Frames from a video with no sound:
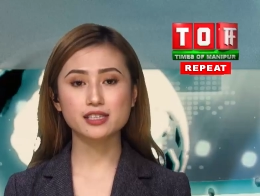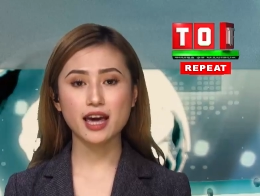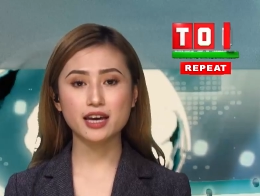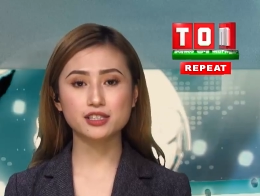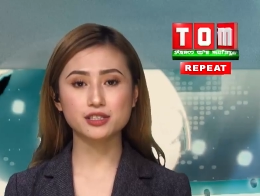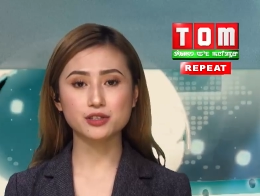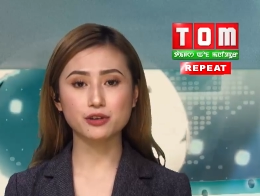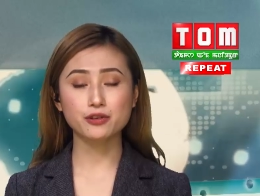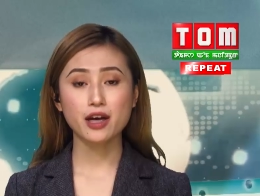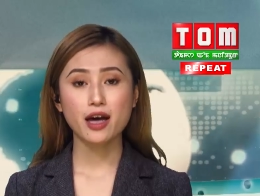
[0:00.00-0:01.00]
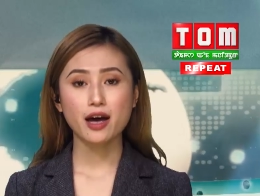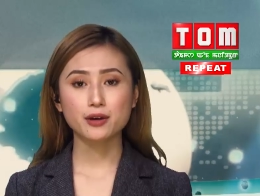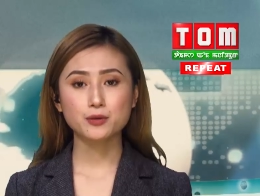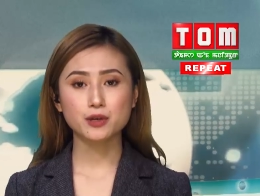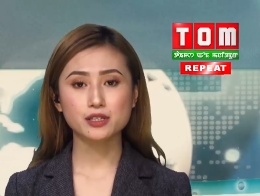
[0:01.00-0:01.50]
the aegis of
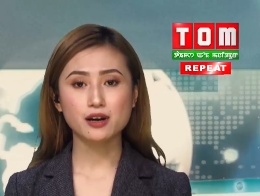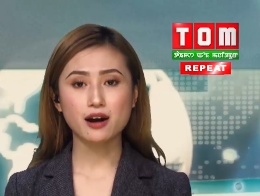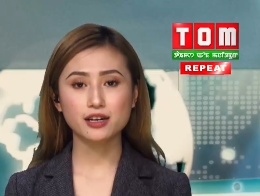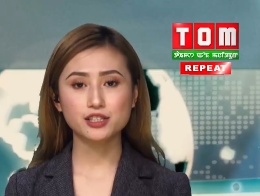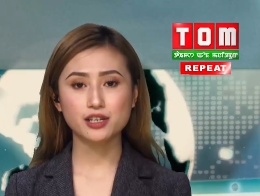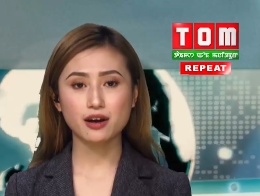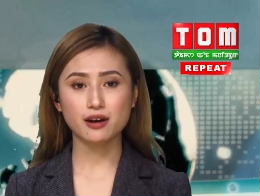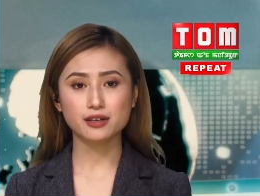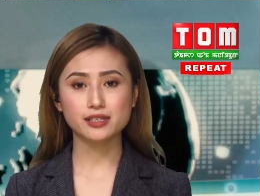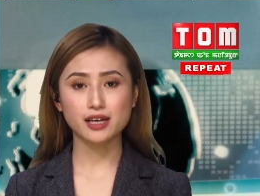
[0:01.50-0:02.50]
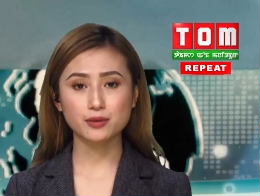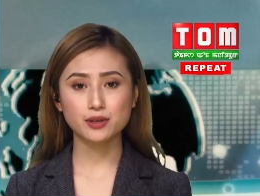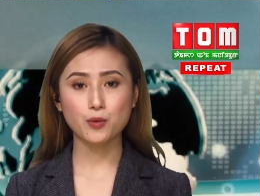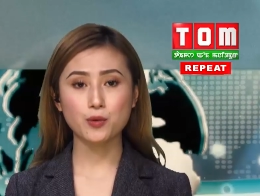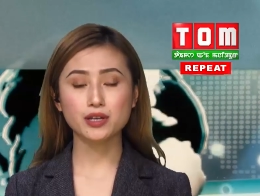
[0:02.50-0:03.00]
Headquarter I G A R South
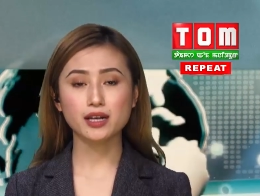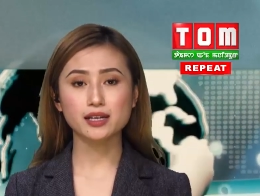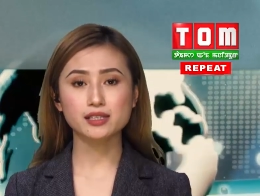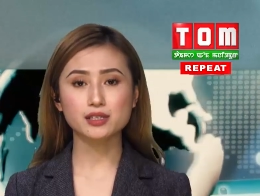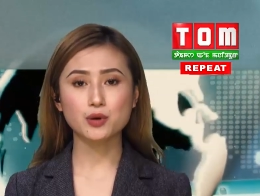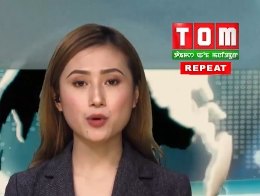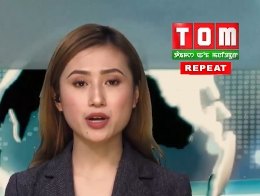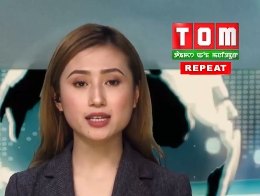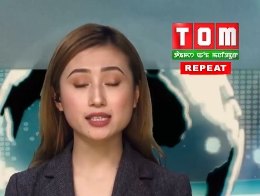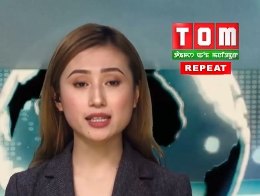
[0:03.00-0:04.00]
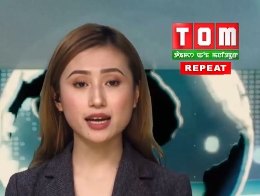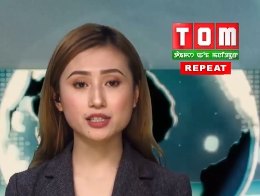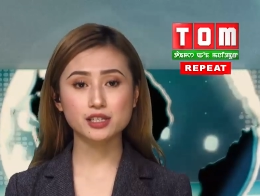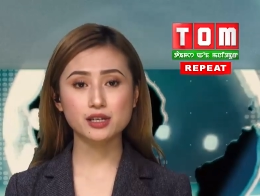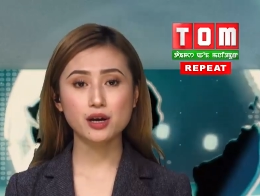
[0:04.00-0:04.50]
organized an awareness
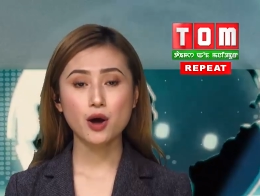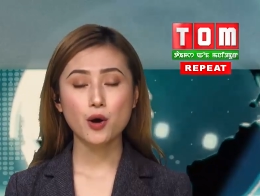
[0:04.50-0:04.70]
lecture